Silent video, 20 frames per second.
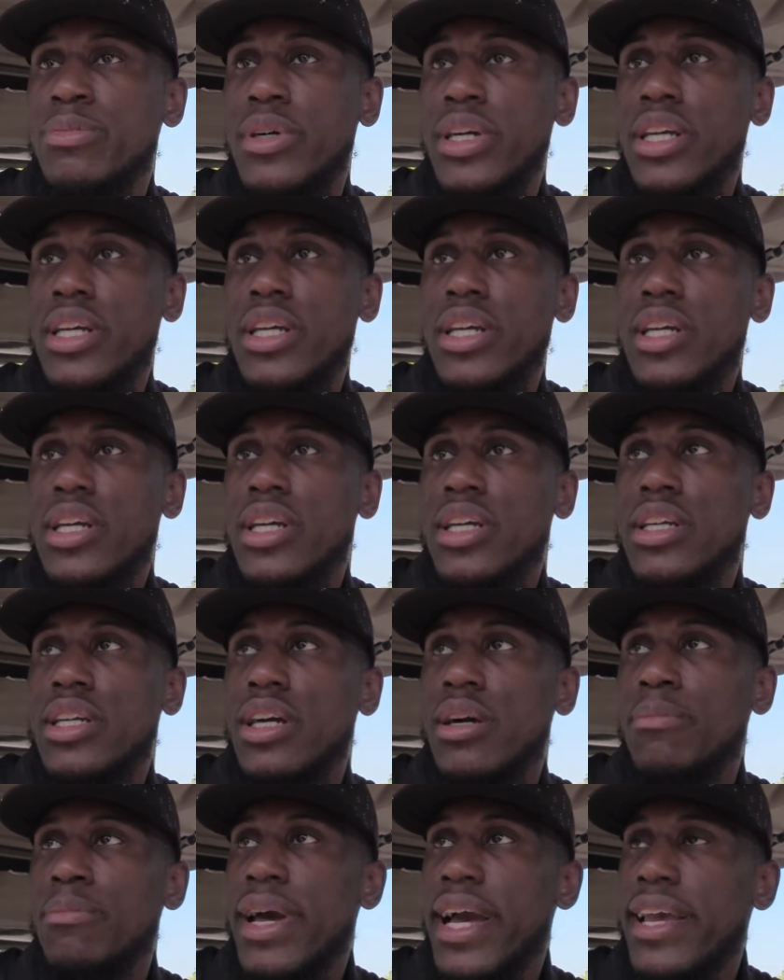But, you know,
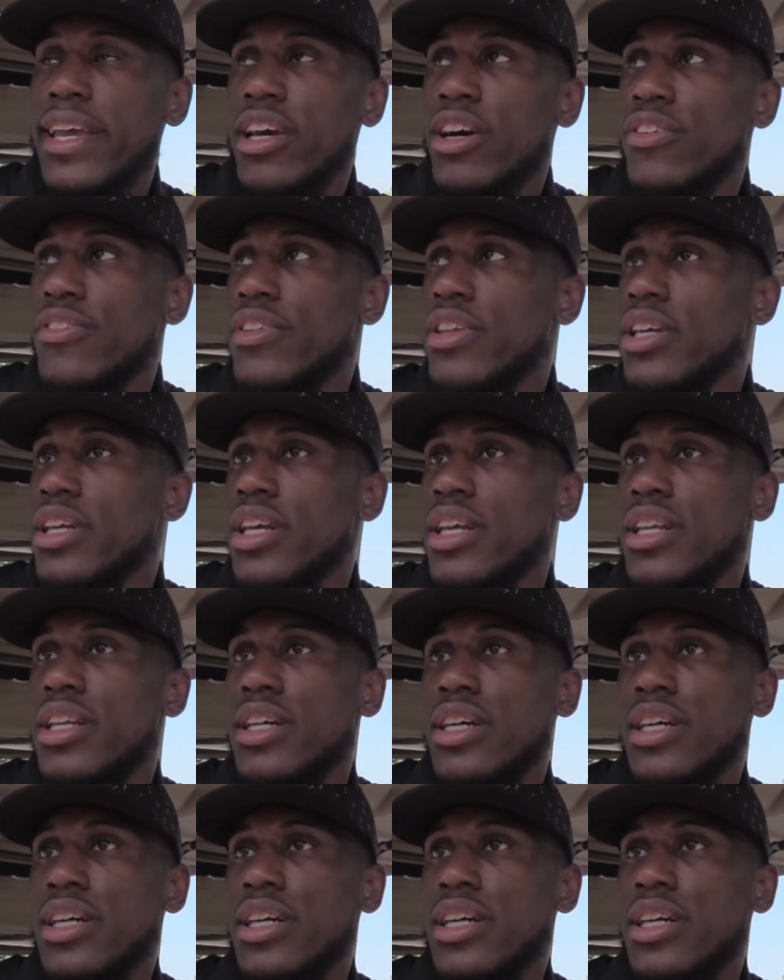I'm back healthy and,